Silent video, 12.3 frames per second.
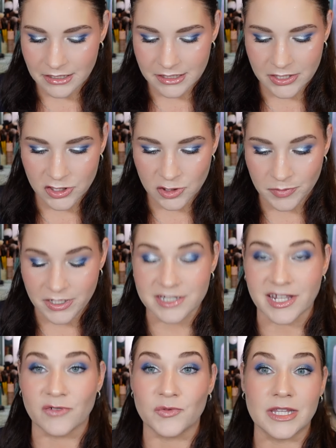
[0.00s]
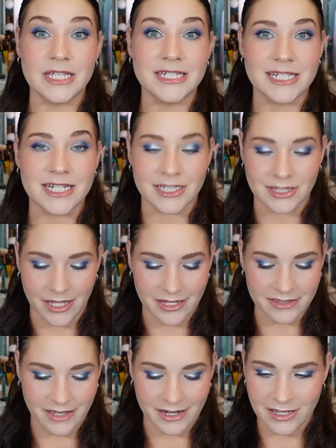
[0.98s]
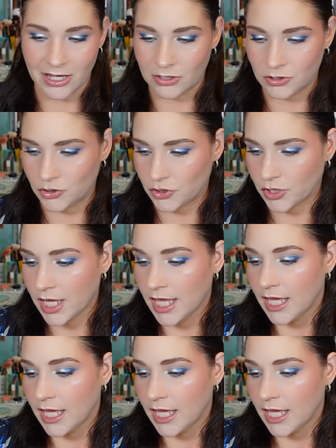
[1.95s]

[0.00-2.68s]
the year because I really did like that color.